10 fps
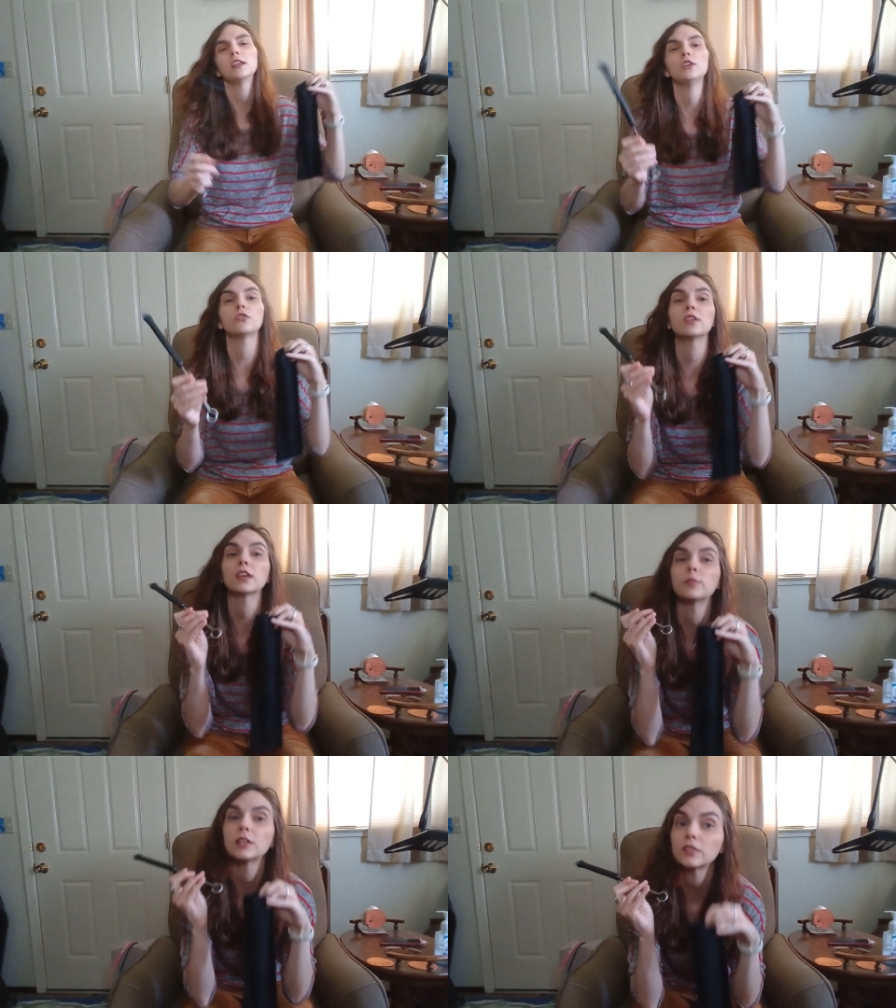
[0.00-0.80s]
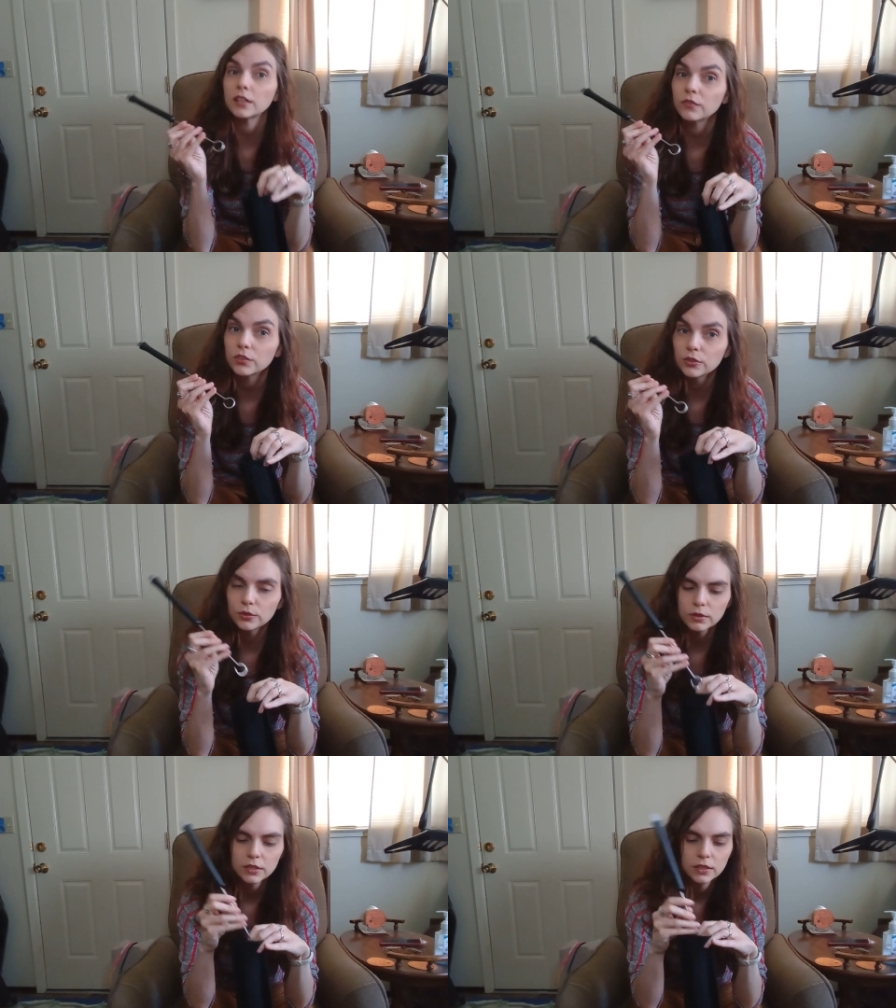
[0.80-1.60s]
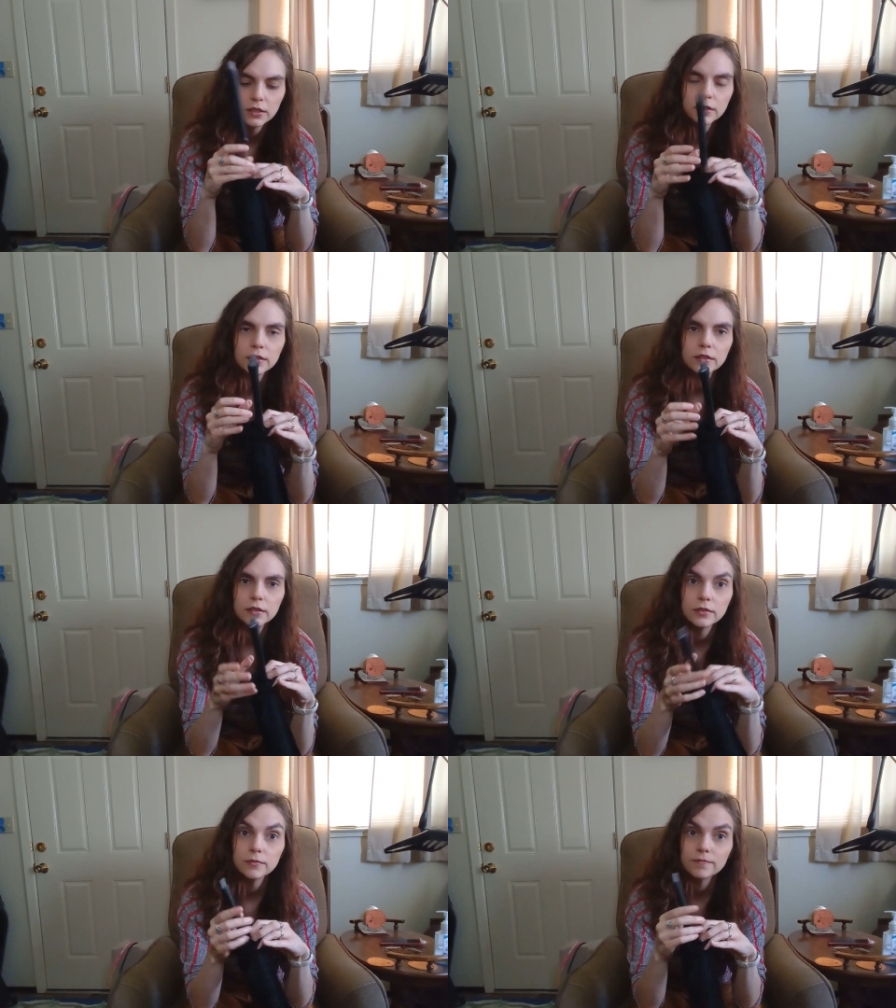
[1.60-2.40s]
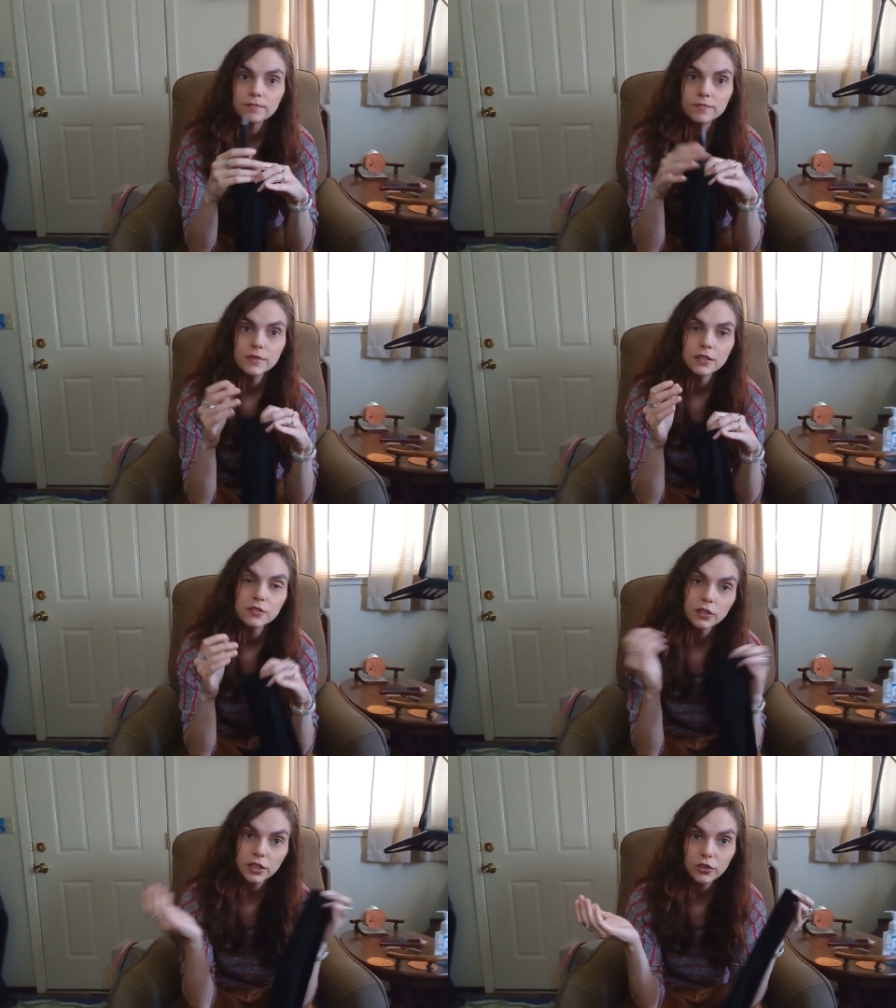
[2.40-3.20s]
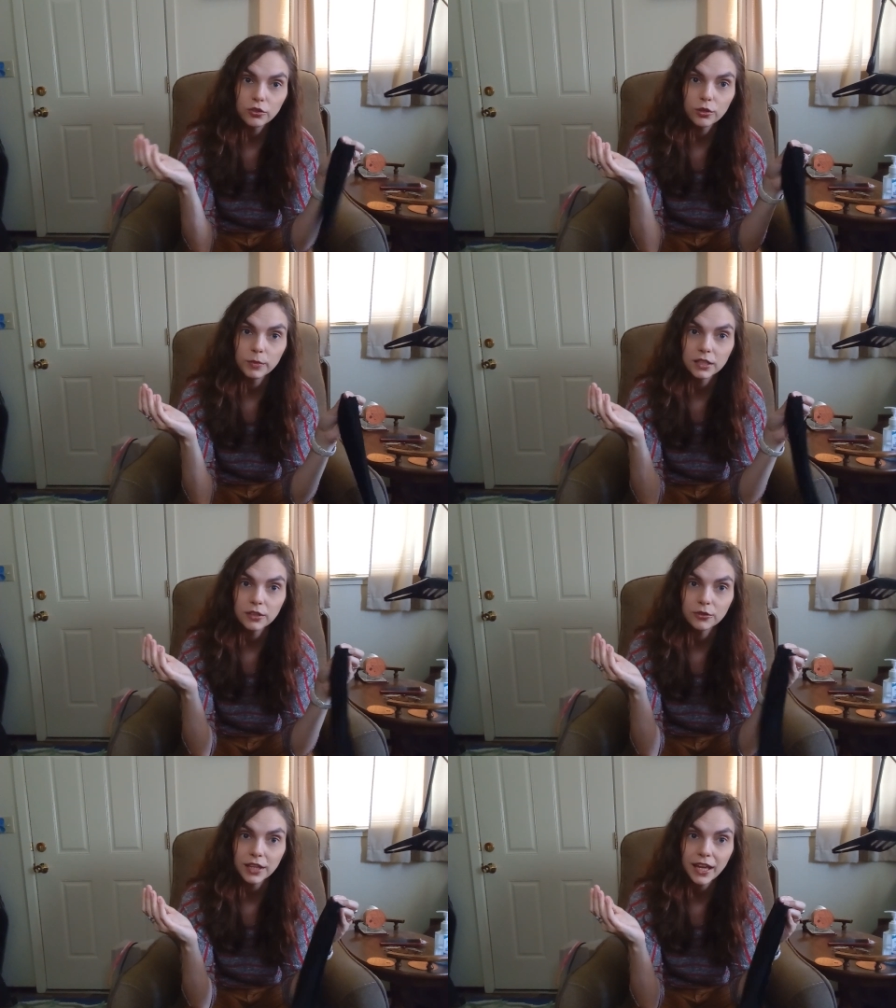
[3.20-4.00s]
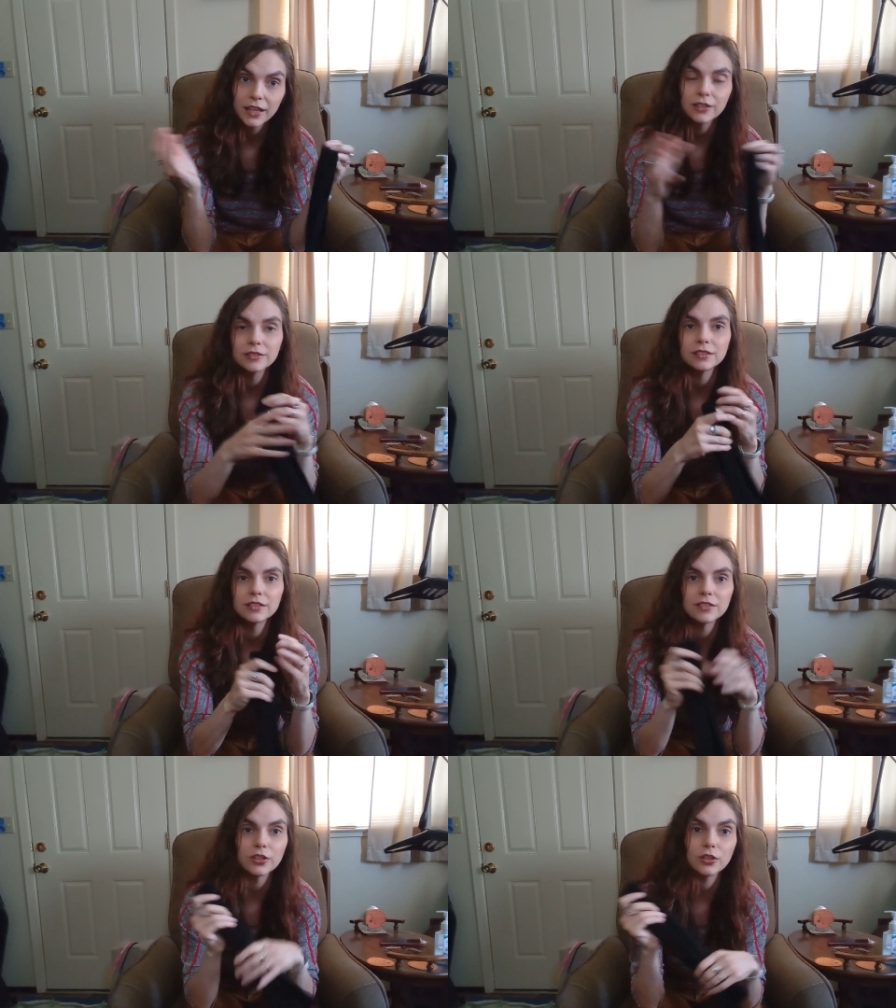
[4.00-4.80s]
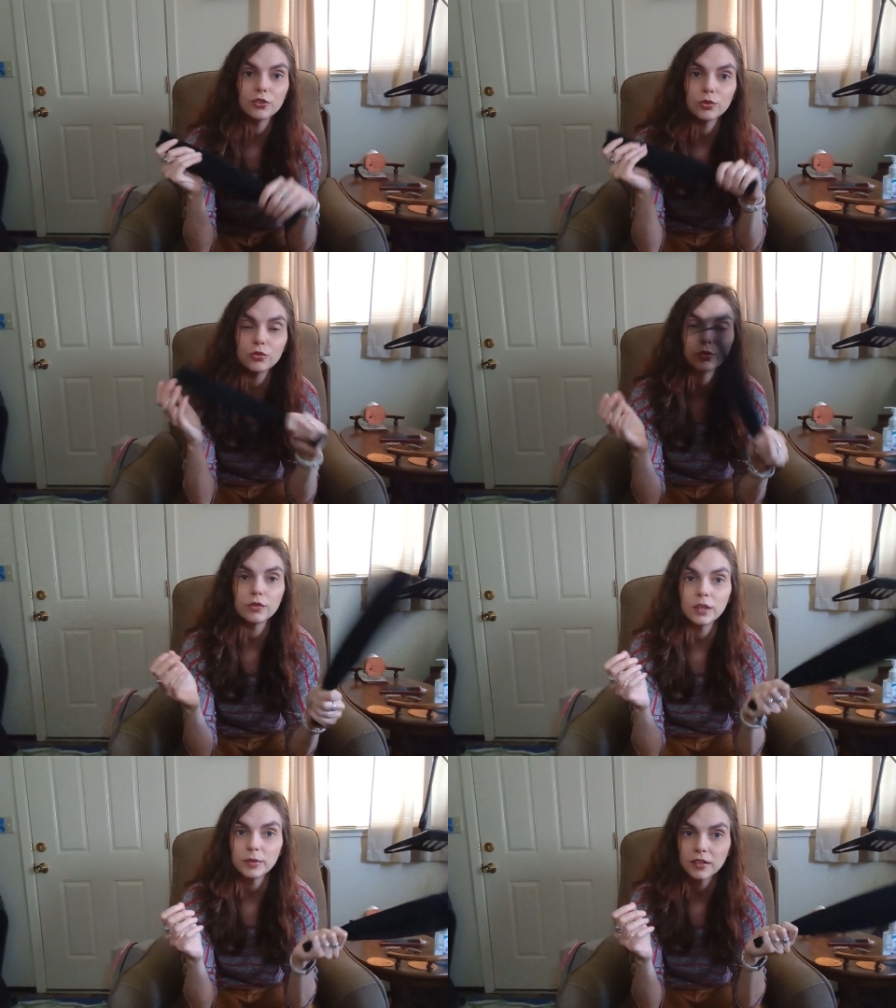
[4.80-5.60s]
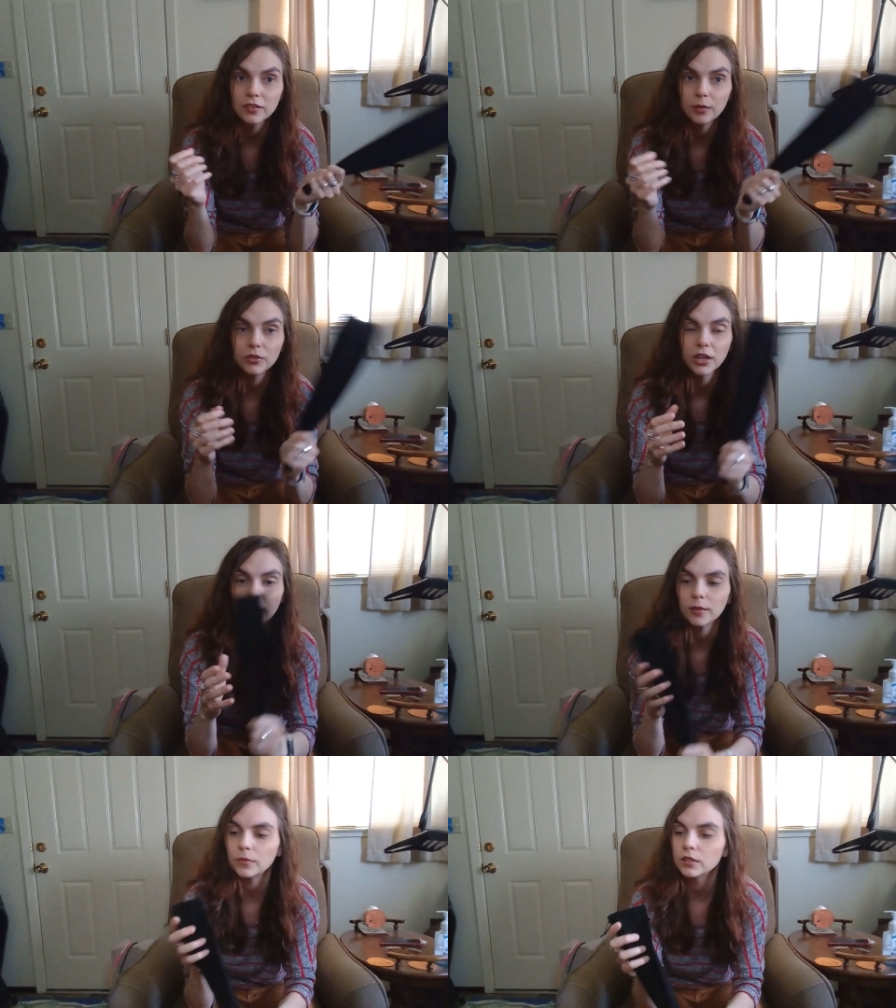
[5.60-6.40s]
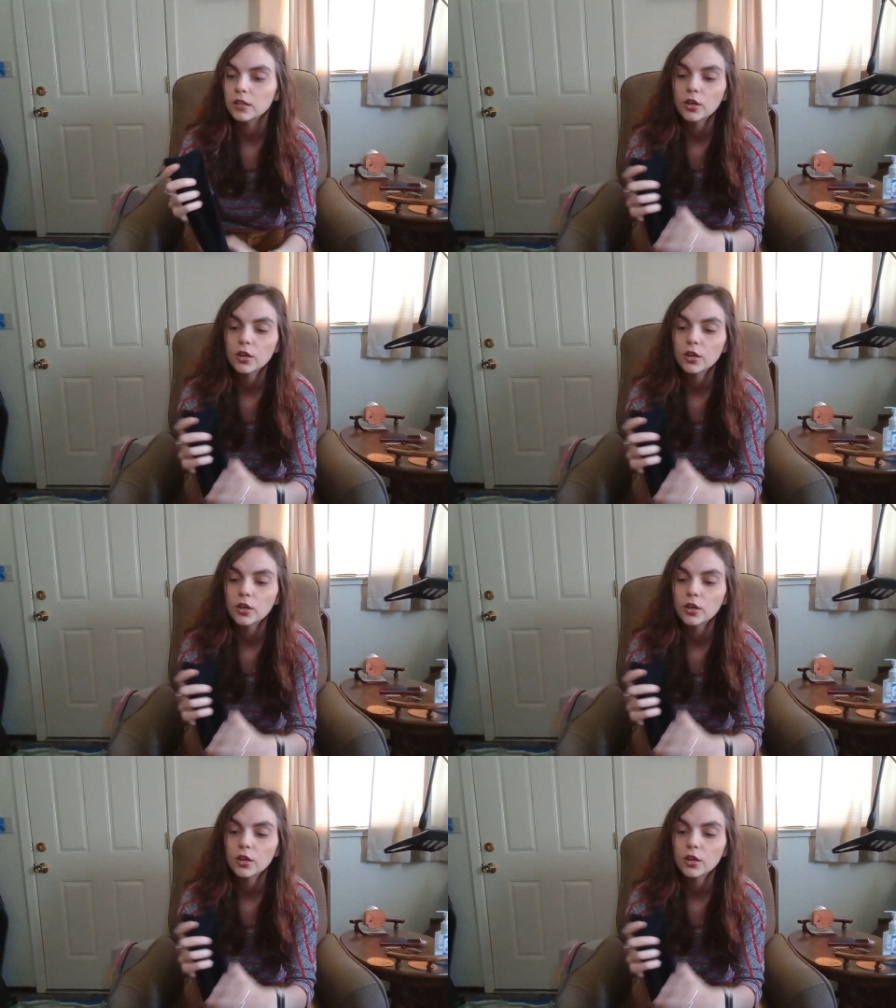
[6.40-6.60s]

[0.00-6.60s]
They usually come in a set of two, so that you can do them on either leg, so you can do two of them at the same time,